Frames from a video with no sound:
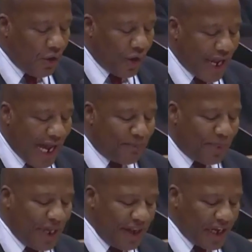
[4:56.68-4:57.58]
We are
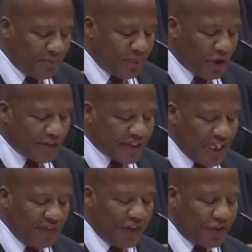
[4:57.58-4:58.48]
bleeding
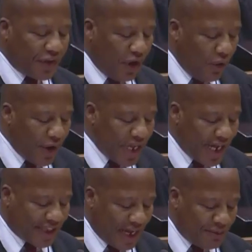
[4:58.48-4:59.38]
because even though we
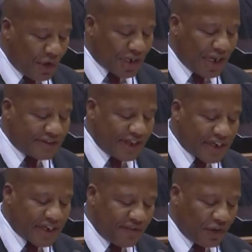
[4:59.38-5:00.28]
are Democrats
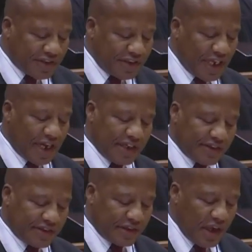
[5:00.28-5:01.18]
and
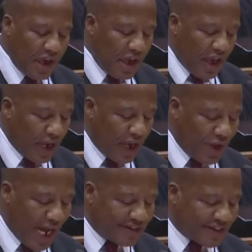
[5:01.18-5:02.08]
revolutionaries, and
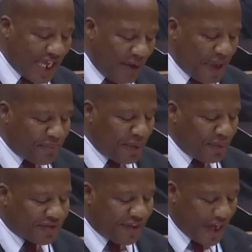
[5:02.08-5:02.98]
we accept the
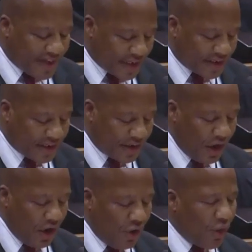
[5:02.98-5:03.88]
people's verdict,
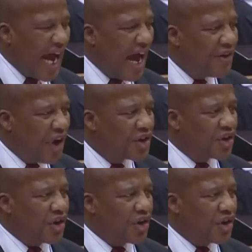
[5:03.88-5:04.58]
we are not